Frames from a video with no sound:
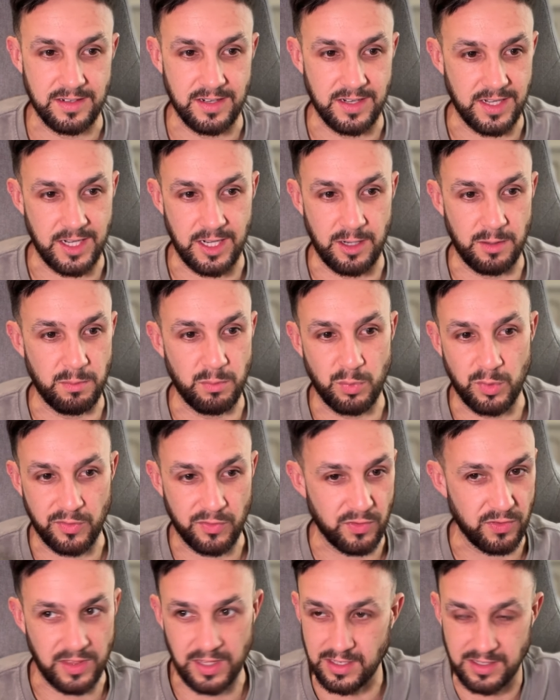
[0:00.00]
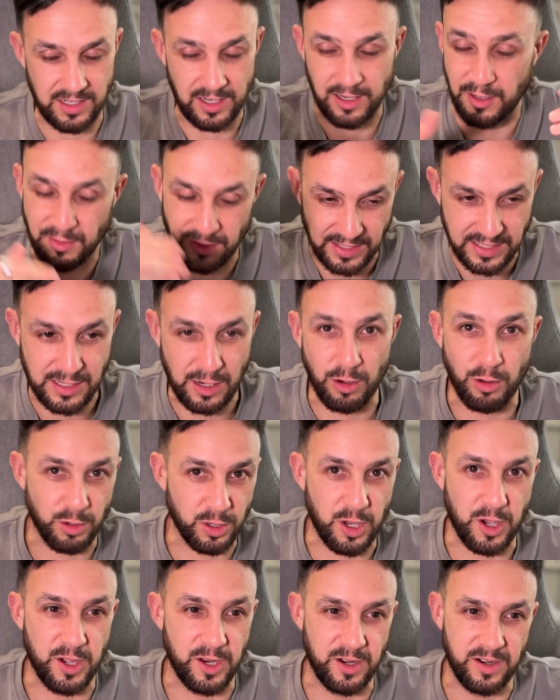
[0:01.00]
There's a lot
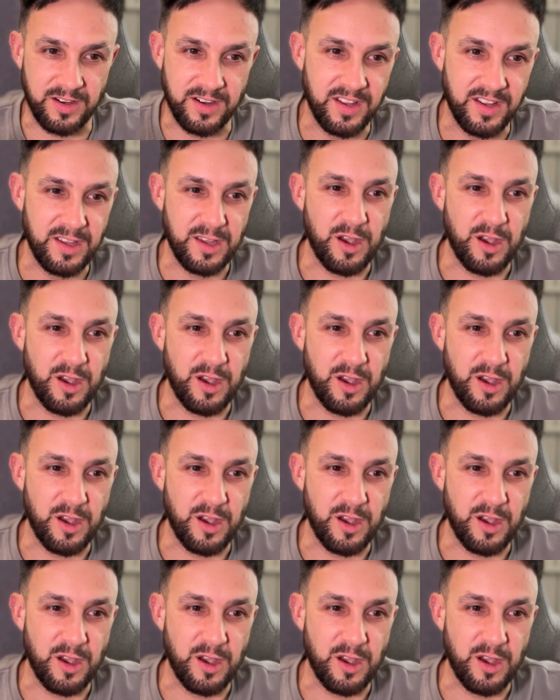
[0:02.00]
going